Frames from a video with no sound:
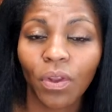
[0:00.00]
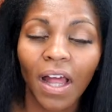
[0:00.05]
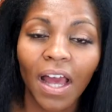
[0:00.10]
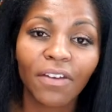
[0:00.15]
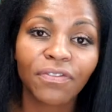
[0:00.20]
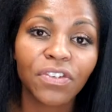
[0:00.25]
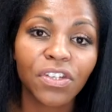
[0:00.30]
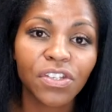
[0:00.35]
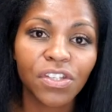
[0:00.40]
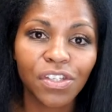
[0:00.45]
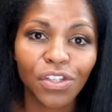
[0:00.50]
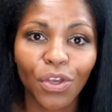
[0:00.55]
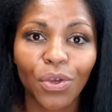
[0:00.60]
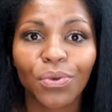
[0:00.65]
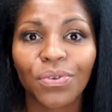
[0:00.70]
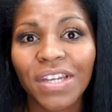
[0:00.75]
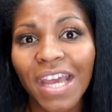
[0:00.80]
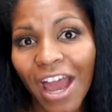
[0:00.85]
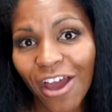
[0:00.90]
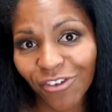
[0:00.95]
will have to
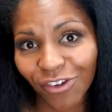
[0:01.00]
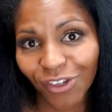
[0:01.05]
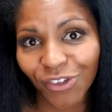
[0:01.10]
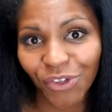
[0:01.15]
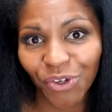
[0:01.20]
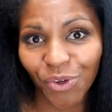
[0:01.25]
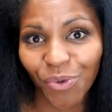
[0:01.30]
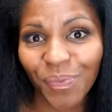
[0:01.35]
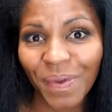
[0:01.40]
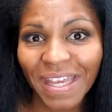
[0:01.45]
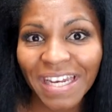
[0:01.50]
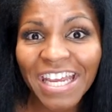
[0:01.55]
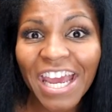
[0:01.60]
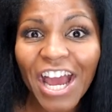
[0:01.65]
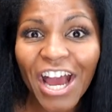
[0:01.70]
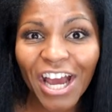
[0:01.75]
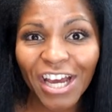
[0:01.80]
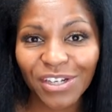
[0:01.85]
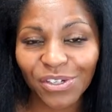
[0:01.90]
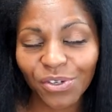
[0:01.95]
slow down a little bit
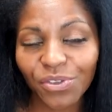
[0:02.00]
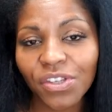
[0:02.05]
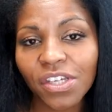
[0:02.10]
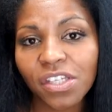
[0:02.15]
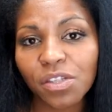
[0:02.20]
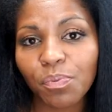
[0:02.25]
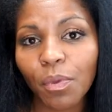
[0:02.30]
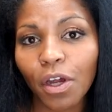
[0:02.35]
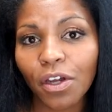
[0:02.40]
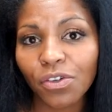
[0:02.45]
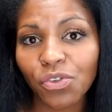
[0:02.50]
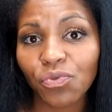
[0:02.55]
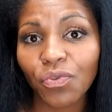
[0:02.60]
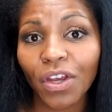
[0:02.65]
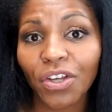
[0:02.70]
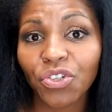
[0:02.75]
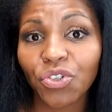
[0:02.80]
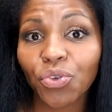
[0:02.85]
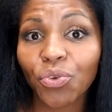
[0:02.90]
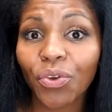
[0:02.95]
under this Mars
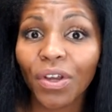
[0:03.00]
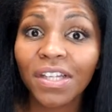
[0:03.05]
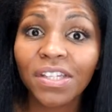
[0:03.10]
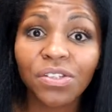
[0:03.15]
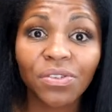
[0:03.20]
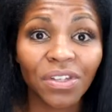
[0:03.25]
retrograde.